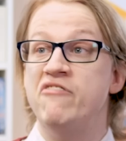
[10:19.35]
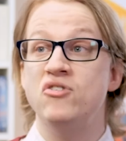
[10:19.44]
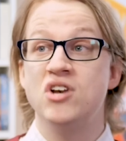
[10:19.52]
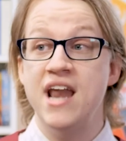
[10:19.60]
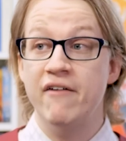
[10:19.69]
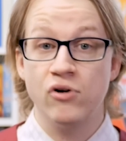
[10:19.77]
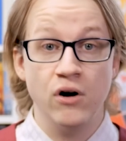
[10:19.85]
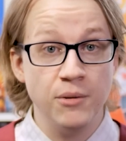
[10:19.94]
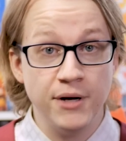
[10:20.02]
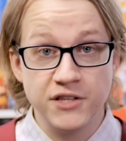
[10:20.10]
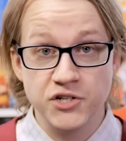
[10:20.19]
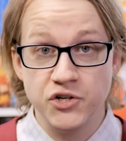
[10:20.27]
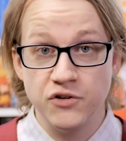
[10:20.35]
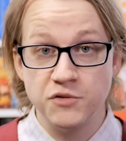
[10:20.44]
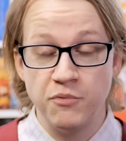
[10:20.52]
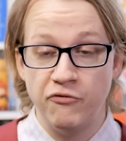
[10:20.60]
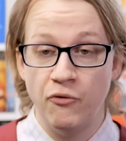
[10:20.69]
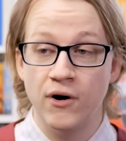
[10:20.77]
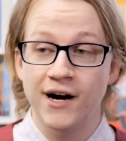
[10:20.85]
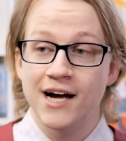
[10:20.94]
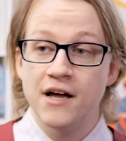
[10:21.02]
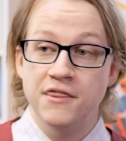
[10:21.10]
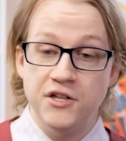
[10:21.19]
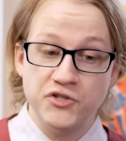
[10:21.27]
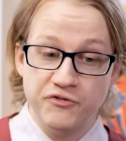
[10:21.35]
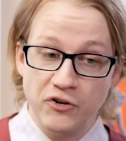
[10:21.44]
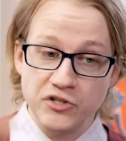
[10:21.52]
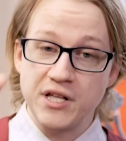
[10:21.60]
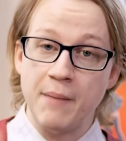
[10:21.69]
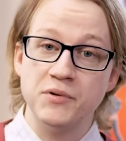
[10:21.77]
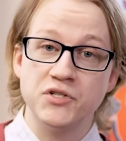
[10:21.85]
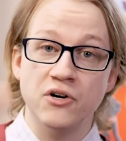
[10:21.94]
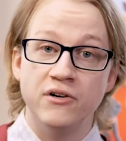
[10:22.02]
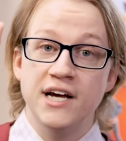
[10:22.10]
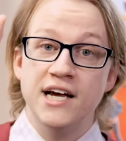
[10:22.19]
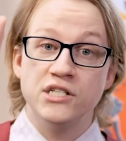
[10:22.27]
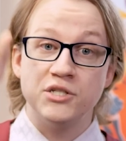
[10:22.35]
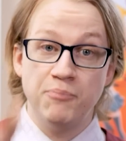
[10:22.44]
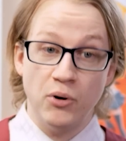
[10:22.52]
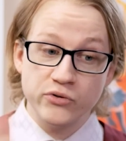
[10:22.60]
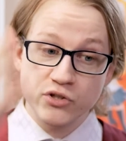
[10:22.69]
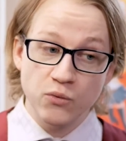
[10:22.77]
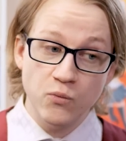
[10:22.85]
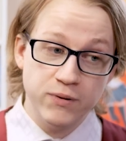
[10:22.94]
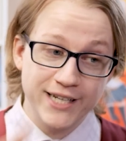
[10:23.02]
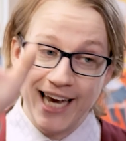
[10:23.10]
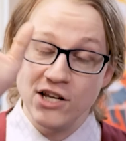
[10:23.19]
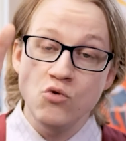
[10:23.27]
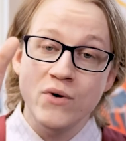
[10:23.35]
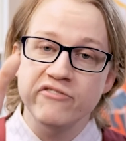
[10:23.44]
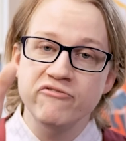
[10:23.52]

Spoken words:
If you'd never heard about the series before, this first episode is supposed to get you